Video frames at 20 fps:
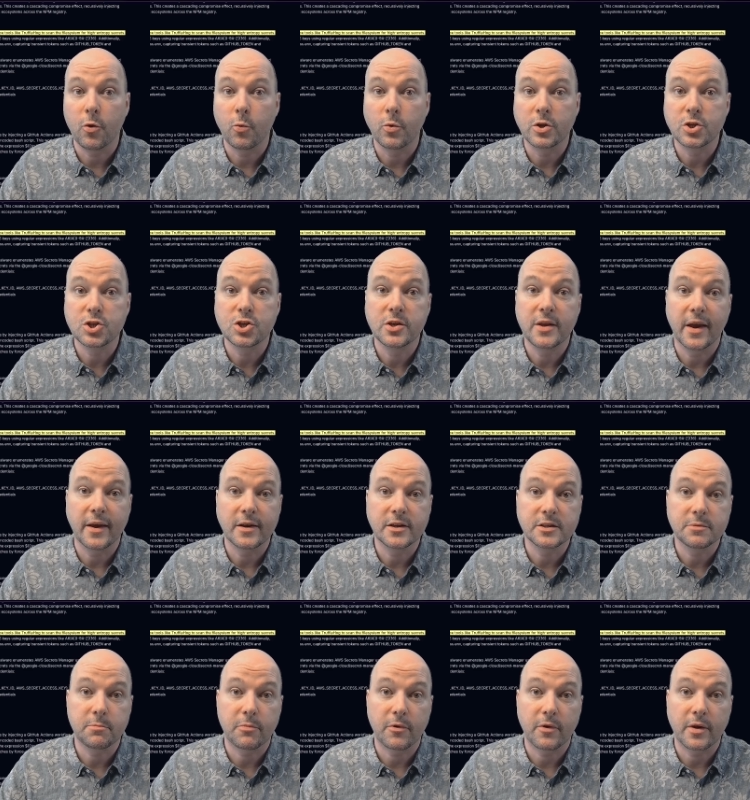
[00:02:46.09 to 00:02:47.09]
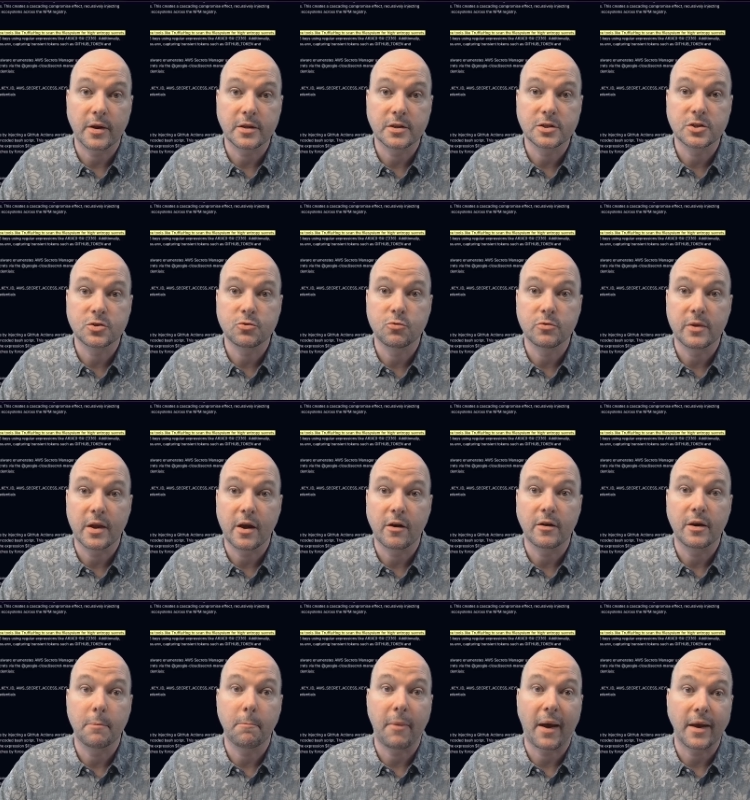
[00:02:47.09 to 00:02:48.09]
which then spreads to their
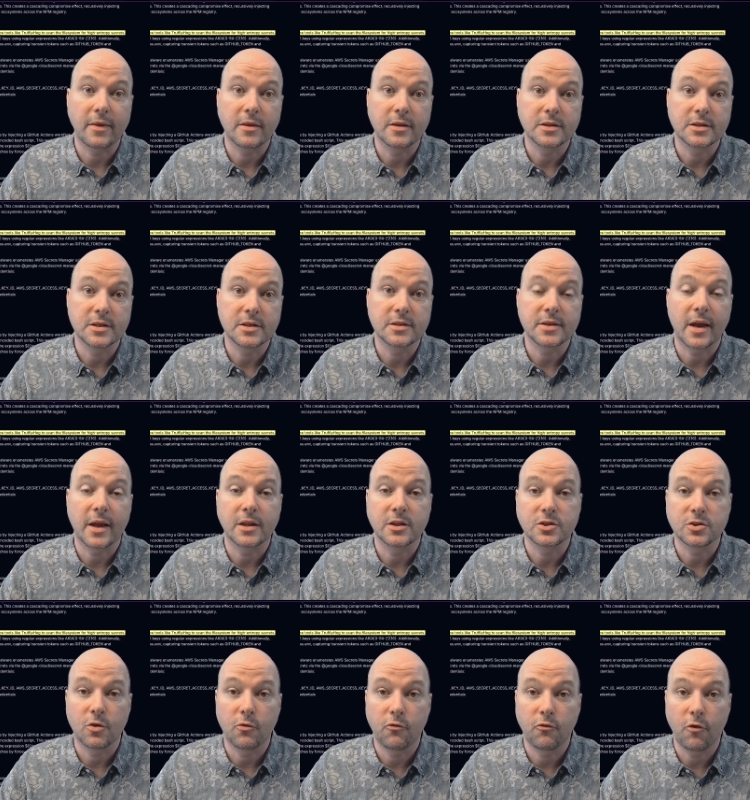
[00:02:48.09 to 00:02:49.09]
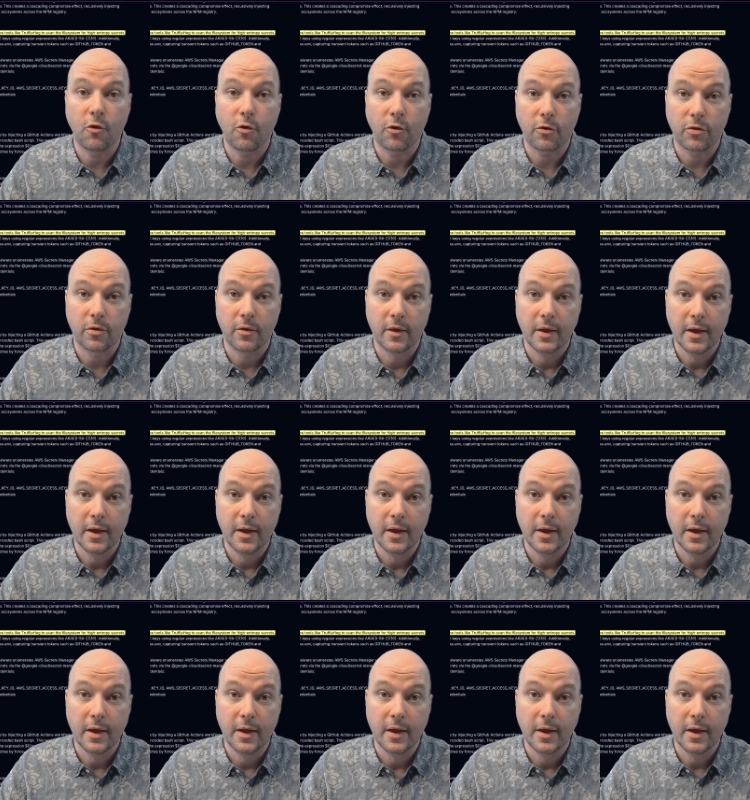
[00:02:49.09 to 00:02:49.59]
dependencies and so forth.